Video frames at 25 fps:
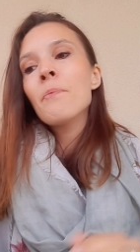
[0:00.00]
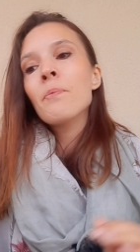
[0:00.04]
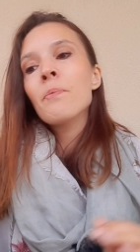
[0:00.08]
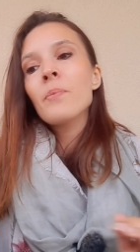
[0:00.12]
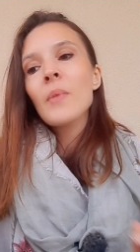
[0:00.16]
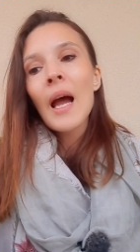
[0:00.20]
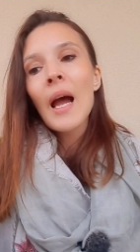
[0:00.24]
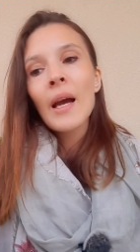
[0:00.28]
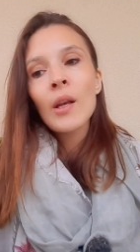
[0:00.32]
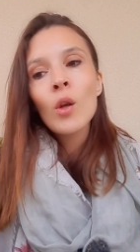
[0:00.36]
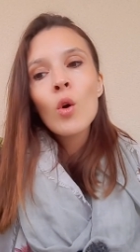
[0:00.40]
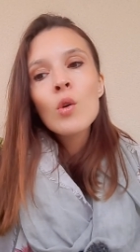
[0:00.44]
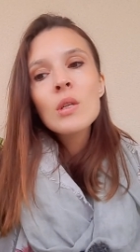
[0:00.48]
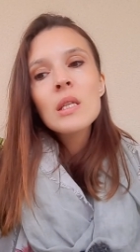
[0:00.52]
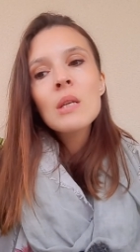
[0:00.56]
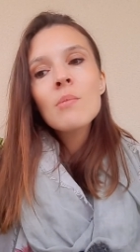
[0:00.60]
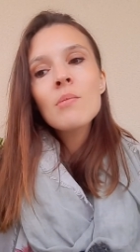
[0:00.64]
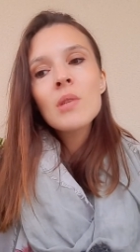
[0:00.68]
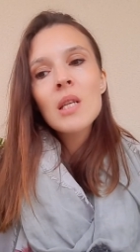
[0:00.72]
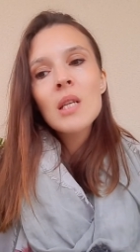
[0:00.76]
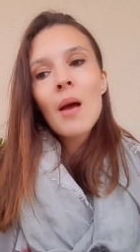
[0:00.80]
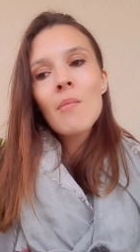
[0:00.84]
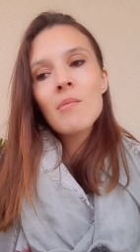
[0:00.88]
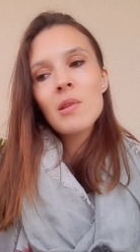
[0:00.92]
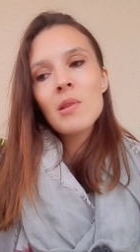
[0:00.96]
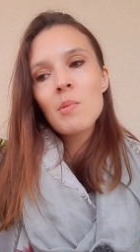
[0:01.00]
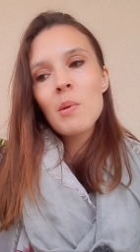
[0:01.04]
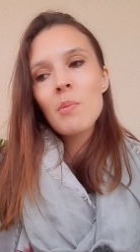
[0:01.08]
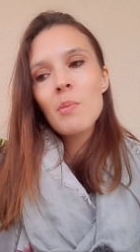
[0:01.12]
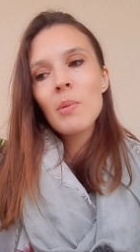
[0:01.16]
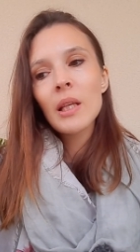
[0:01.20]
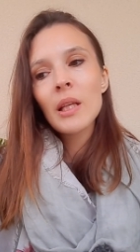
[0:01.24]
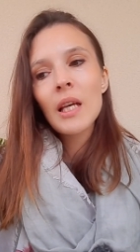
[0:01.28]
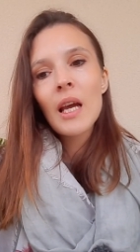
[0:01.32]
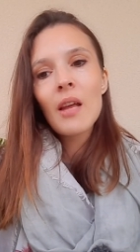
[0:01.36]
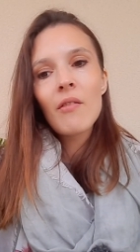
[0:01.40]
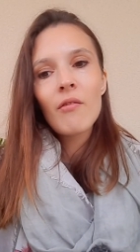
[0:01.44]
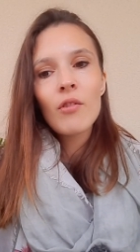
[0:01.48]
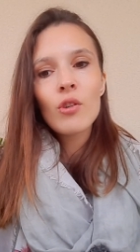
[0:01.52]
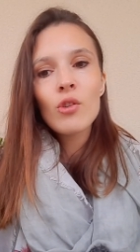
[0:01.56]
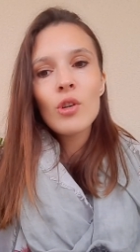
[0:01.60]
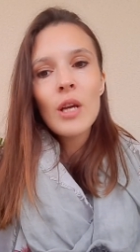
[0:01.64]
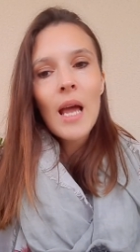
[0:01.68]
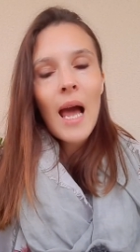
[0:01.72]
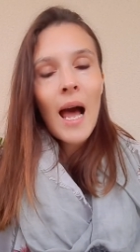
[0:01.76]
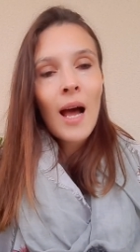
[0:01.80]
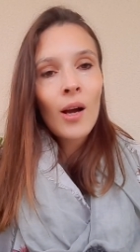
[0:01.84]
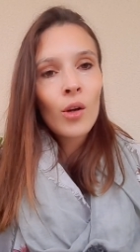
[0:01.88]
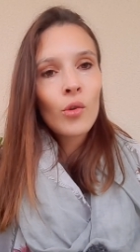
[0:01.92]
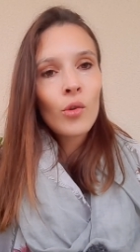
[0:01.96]
I know sometimes people get very
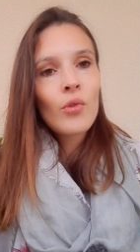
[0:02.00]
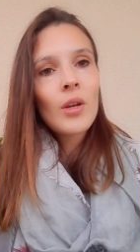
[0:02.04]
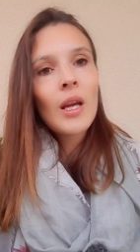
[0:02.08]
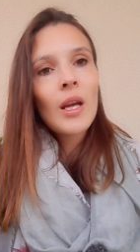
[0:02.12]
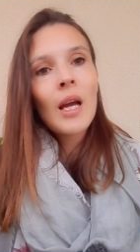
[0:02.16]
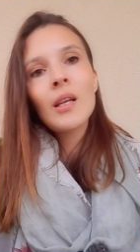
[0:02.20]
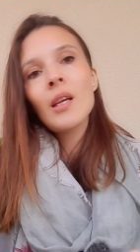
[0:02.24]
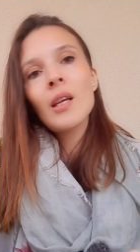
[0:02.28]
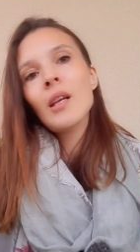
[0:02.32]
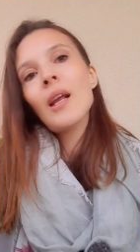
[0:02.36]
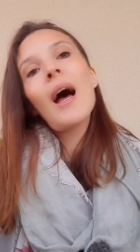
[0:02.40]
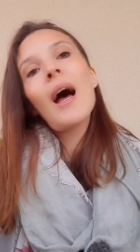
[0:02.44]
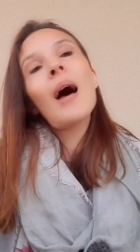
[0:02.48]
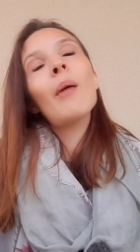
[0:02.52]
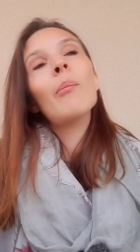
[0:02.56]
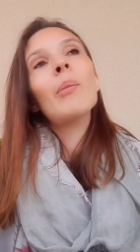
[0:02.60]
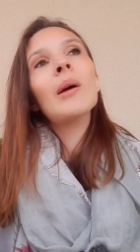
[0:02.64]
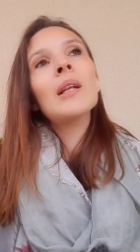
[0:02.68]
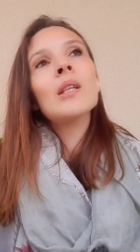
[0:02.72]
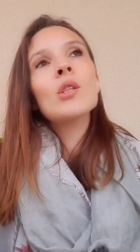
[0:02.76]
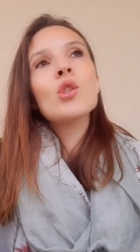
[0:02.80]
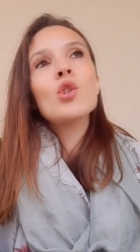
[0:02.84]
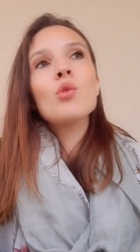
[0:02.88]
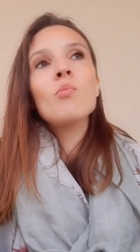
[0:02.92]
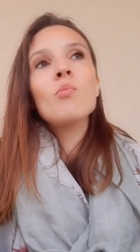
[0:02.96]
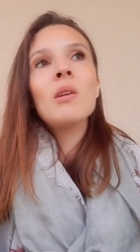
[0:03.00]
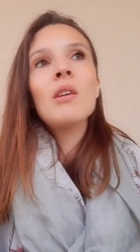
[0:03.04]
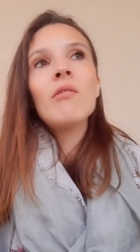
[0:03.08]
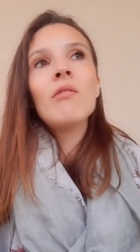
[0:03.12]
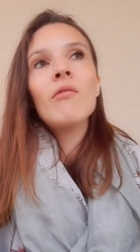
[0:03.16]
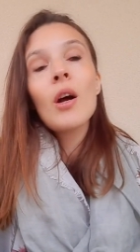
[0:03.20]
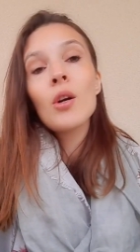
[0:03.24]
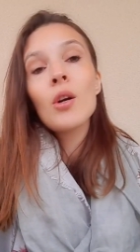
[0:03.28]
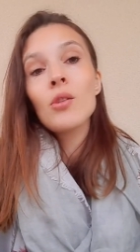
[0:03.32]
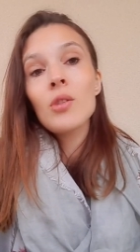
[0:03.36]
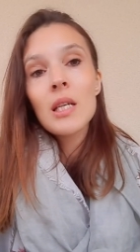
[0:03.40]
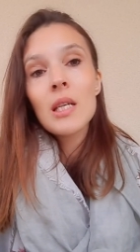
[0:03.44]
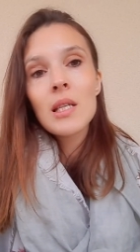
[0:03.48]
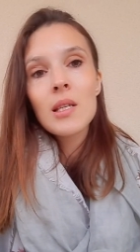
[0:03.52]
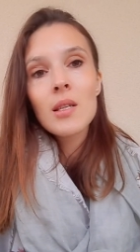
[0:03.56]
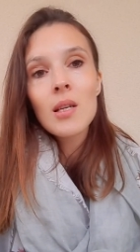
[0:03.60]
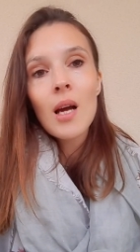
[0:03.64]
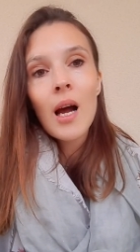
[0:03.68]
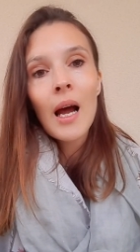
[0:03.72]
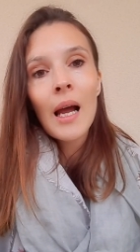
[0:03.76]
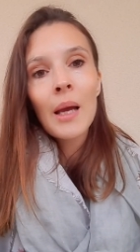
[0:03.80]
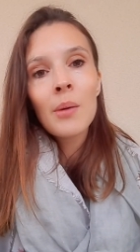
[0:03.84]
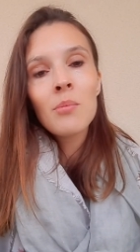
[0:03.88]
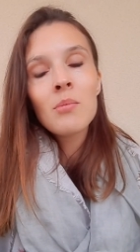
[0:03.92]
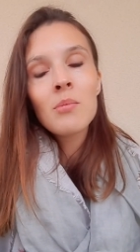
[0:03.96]
angry, and it happened to me various
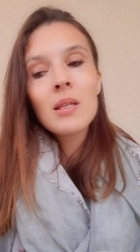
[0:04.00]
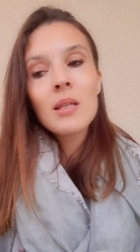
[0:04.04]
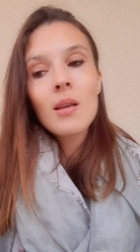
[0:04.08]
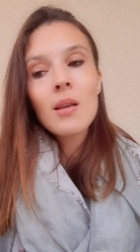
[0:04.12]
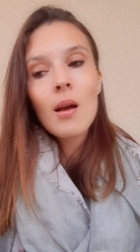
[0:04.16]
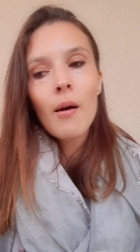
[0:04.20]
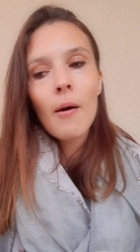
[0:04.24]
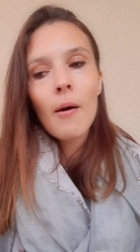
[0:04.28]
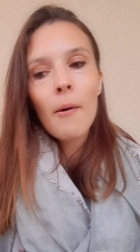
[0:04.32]
times.